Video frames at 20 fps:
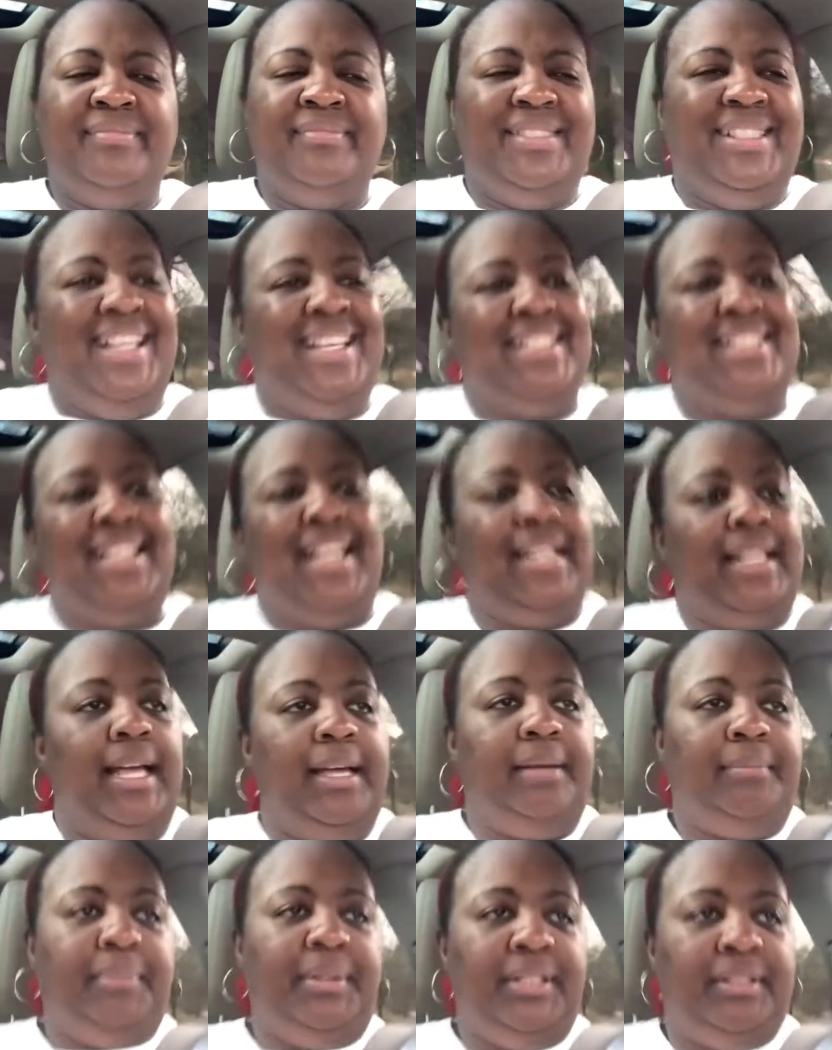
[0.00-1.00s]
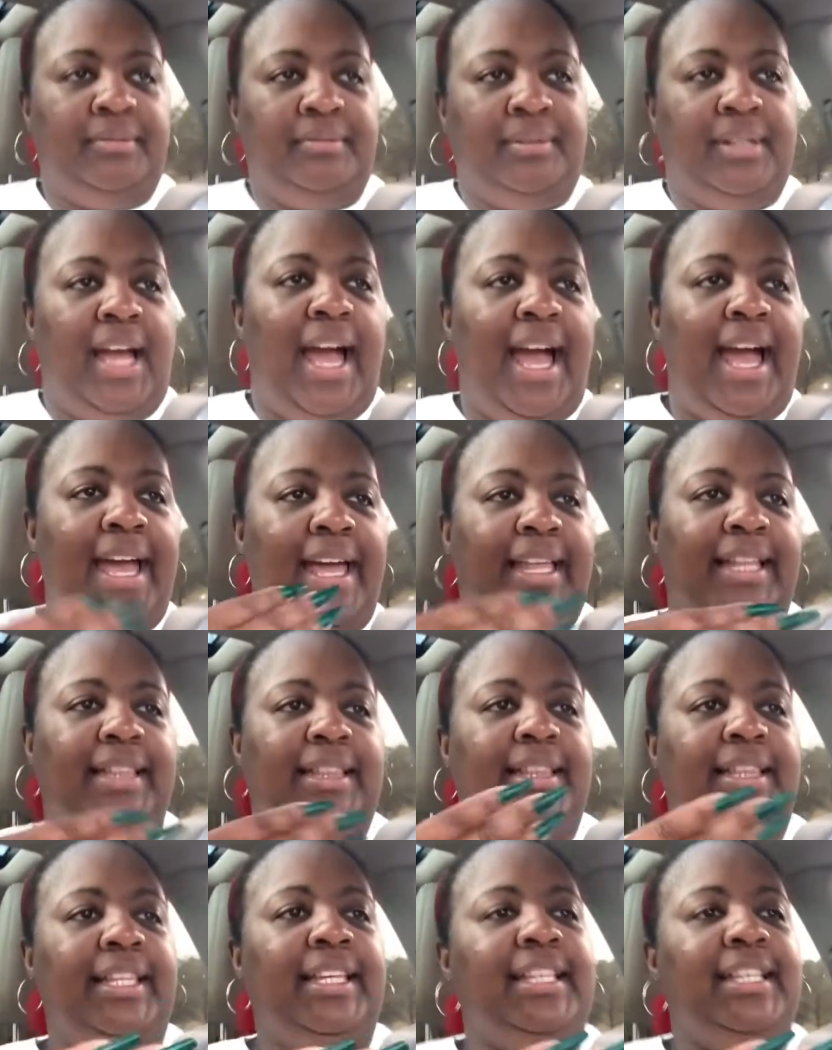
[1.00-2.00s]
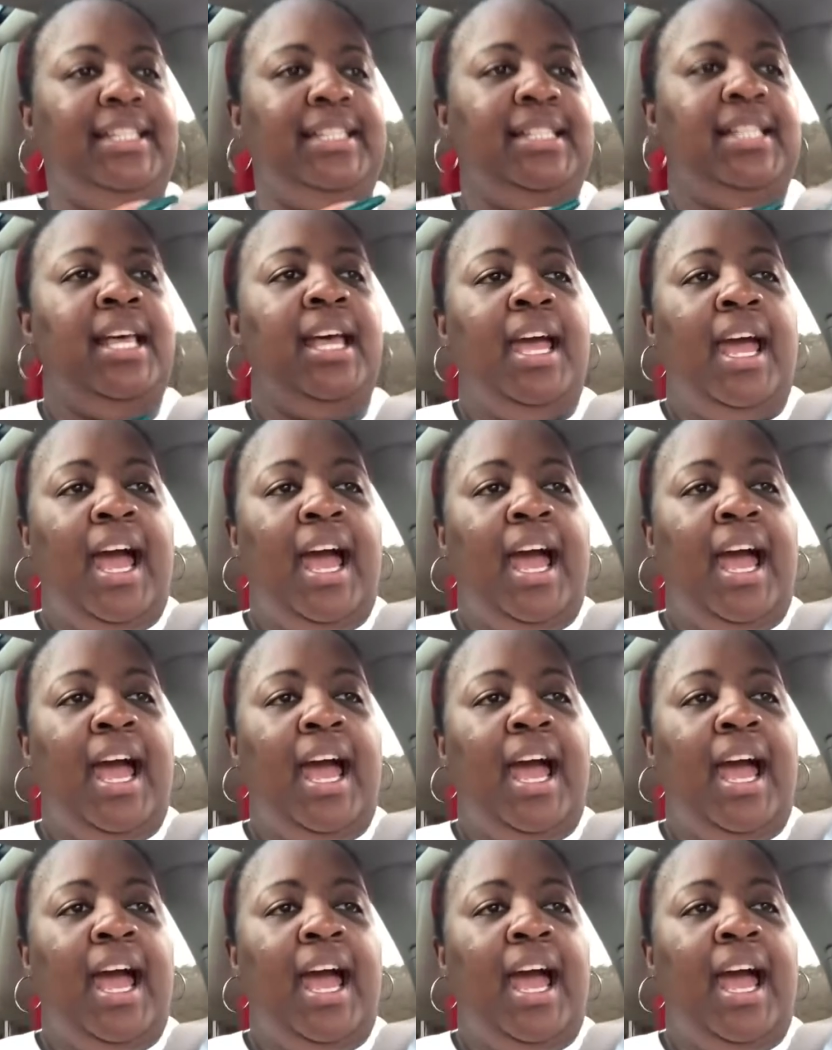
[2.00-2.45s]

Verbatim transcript: That's not like me. I at least